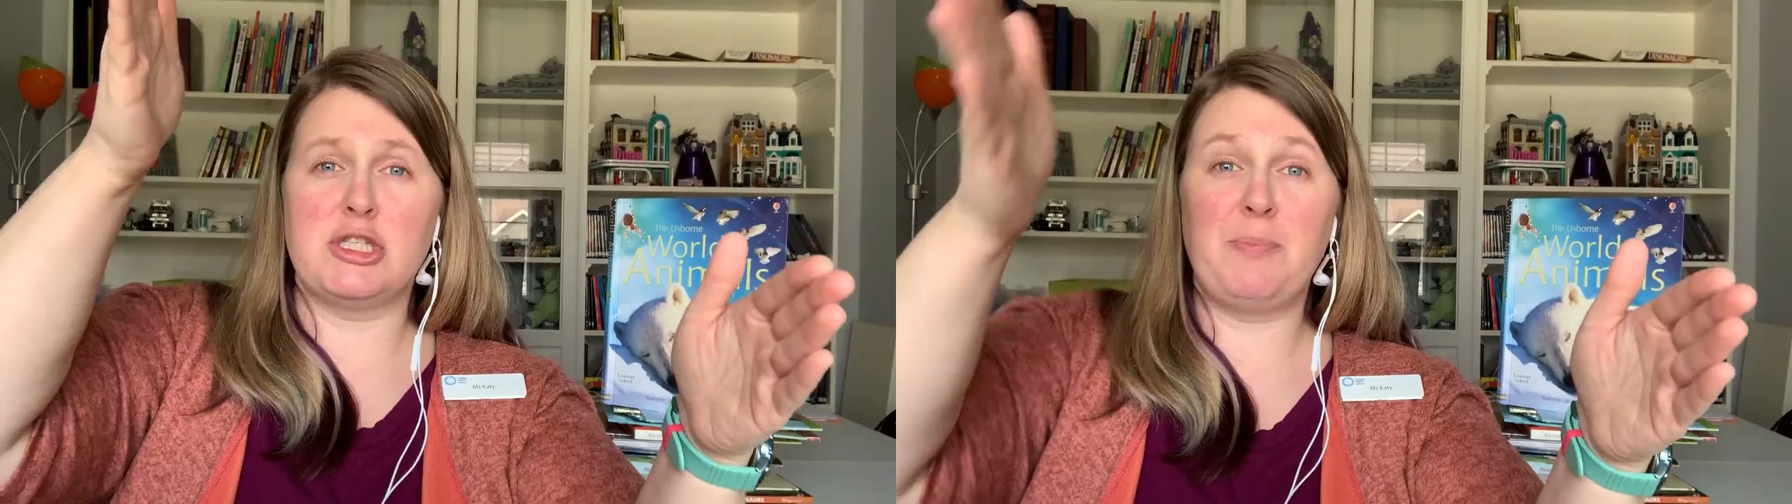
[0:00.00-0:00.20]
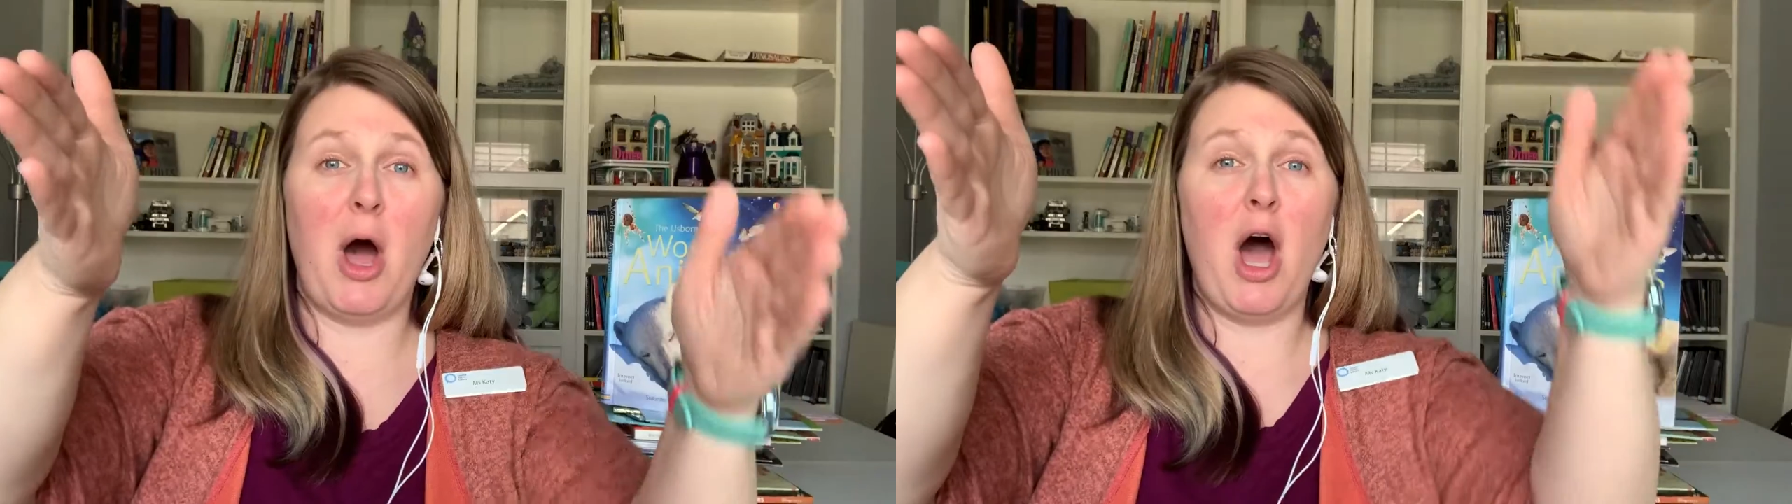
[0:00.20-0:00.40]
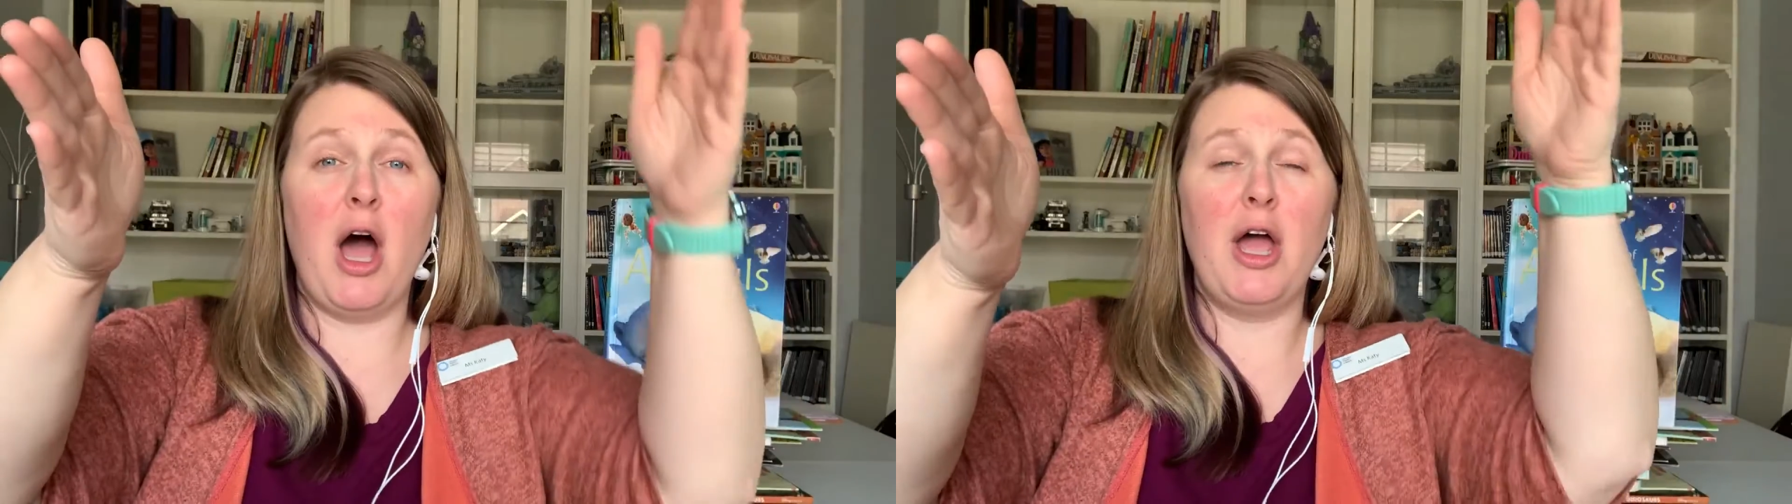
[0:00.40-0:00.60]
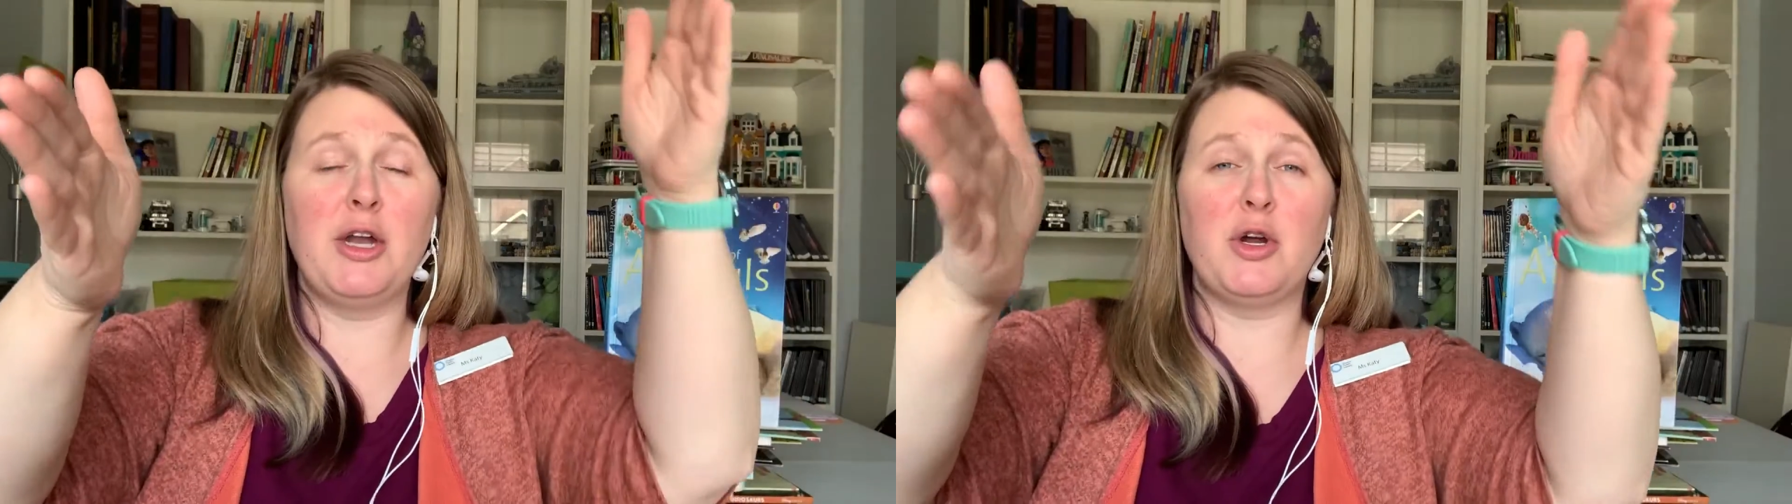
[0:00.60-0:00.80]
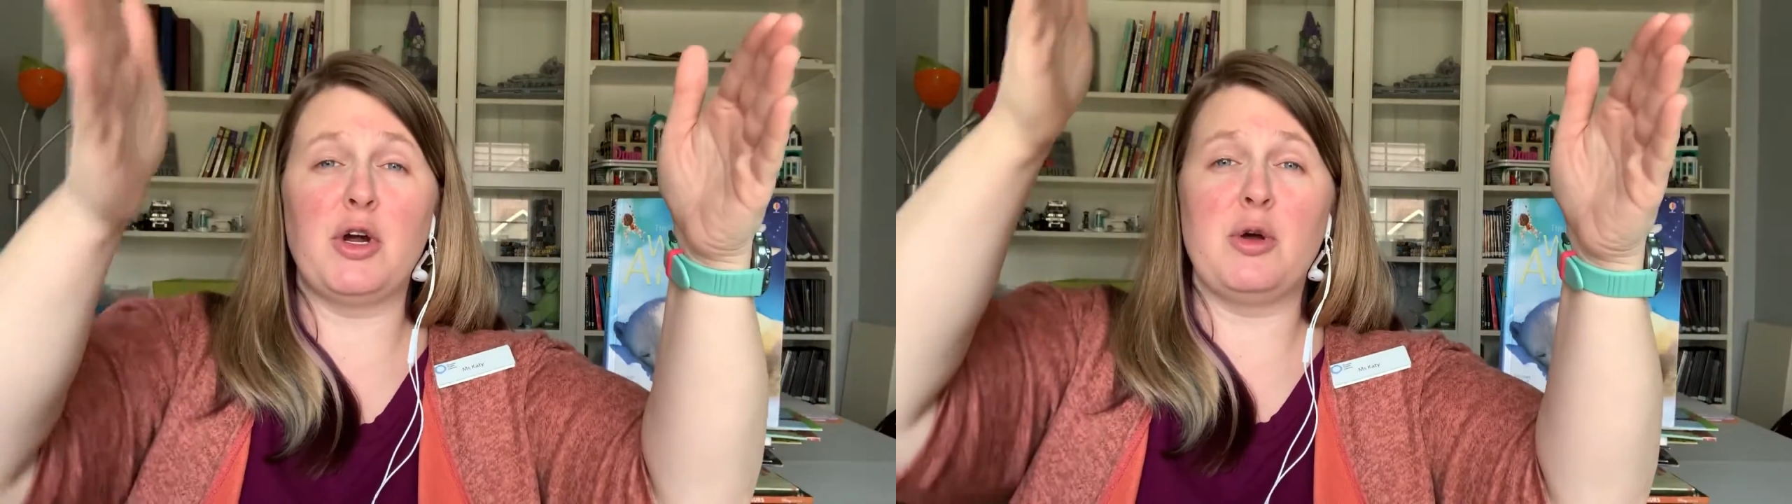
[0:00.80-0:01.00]

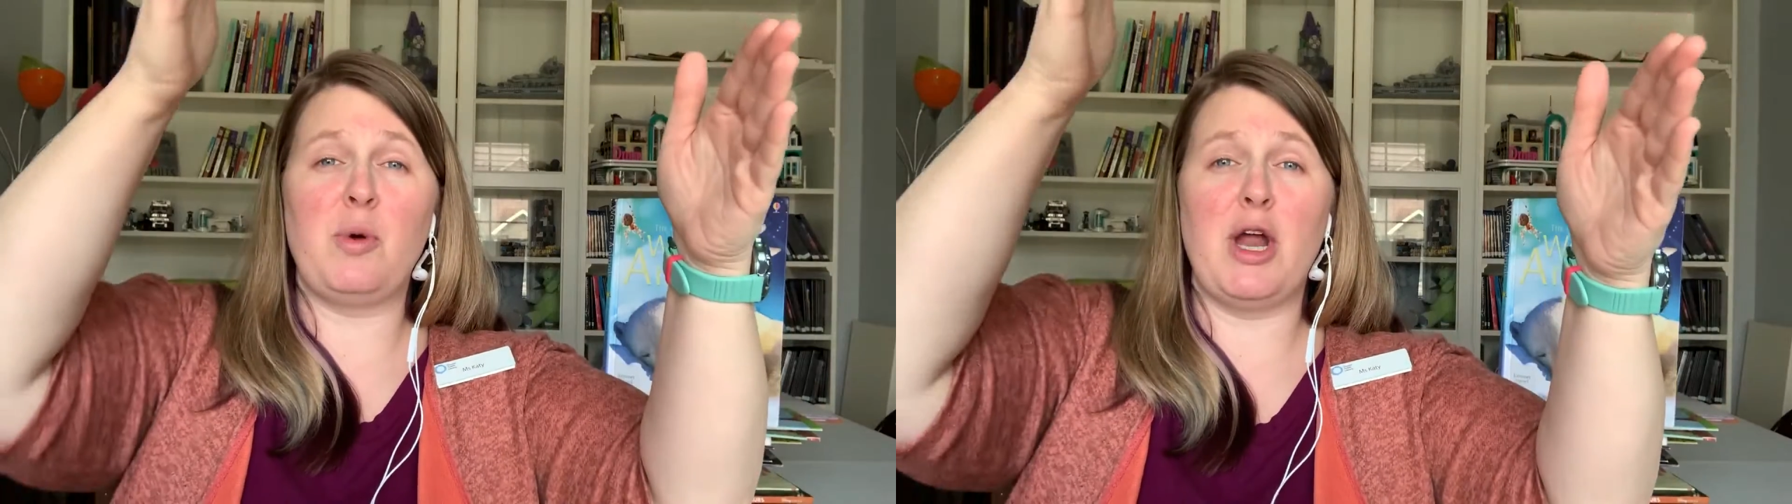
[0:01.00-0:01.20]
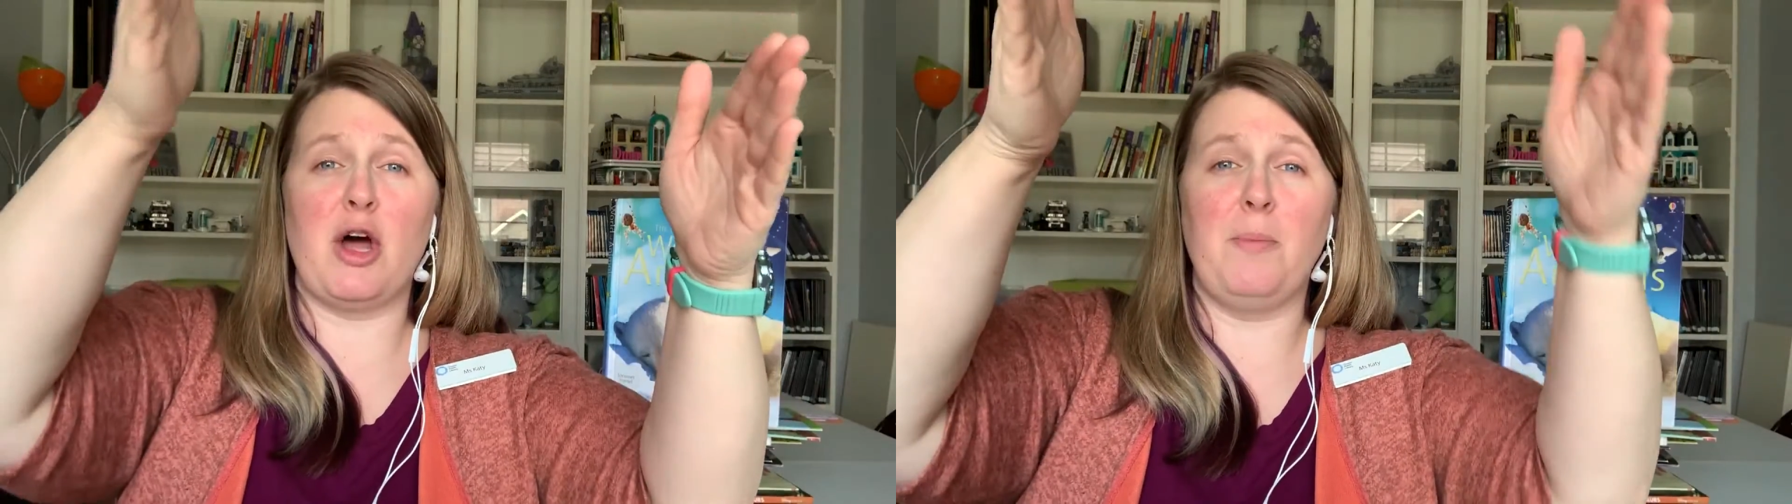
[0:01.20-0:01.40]
spider went